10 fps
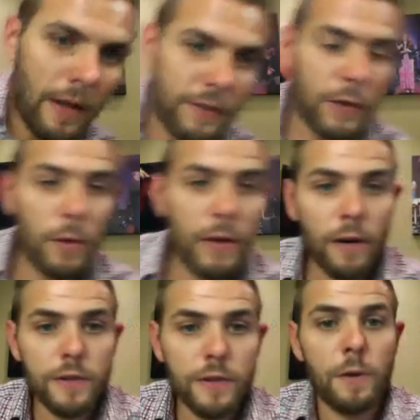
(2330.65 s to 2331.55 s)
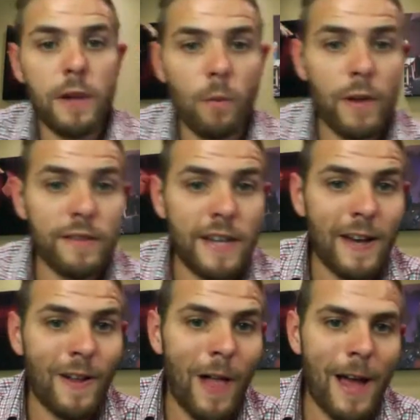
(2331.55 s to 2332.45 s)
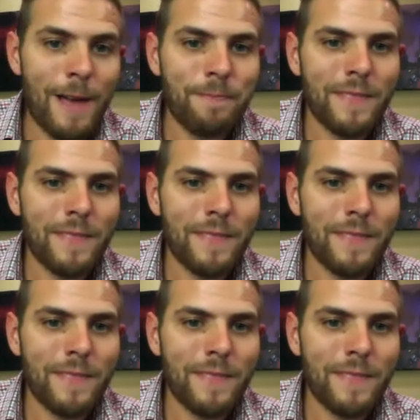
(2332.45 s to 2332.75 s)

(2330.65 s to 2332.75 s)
a 2-year student with DLI.